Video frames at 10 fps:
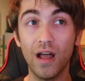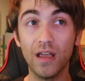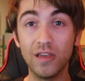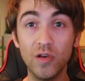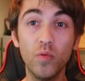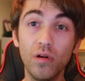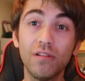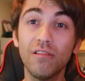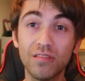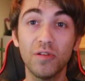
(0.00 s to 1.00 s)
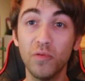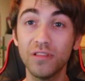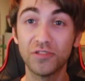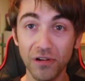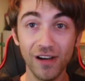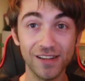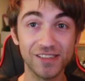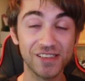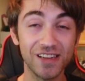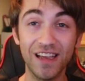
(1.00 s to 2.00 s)
You will go through
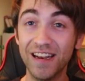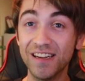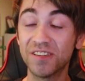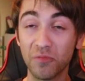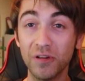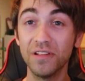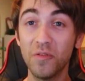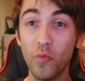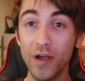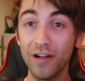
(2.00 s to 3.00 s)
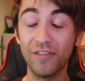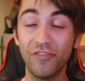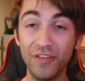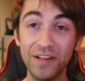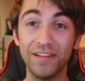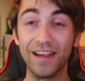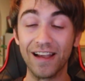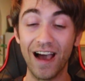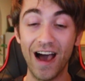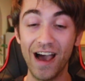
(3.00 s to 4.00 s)
withdrawals. It is a really weird
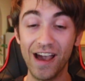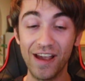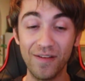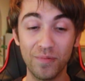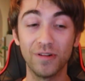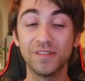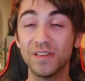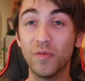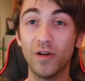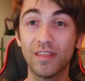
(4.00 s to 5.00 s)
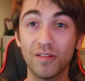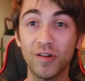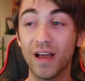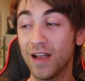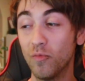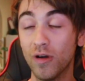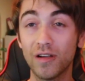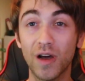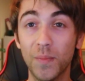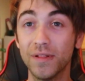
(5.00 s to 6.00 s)
feeling. I personally went through it. I went a
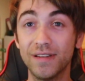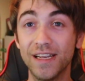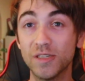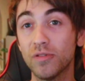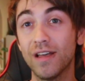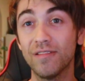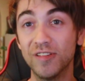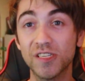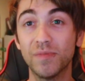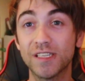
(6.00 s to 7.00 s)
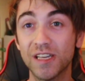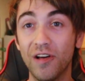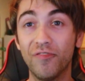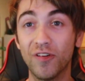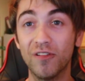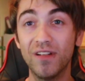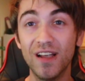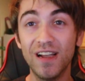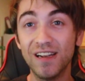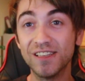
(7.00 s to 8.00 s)
couple of days without using my cell phone
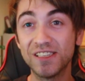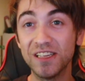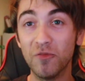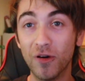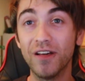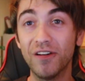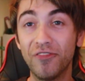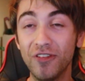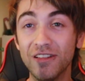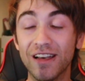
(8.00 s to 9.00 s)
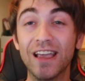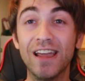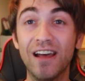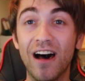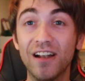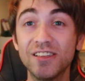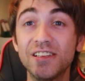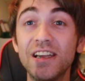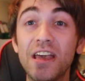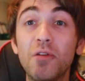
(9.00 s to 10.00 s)
to see what it would feel like. And
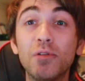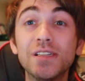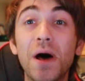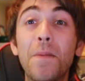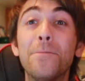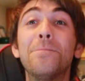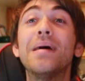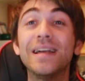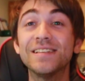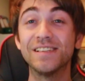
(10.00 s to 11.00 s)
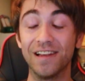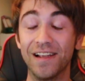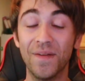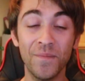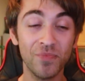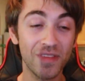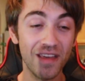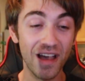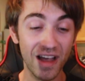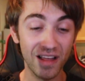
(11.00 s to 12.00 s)
honestly, it was amazing.
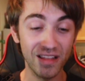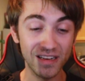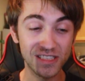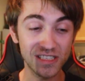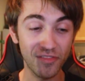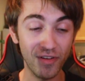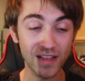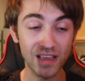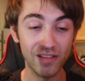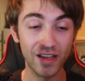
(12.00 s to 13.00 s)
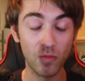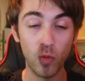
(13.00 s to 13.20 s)
Just the fact that like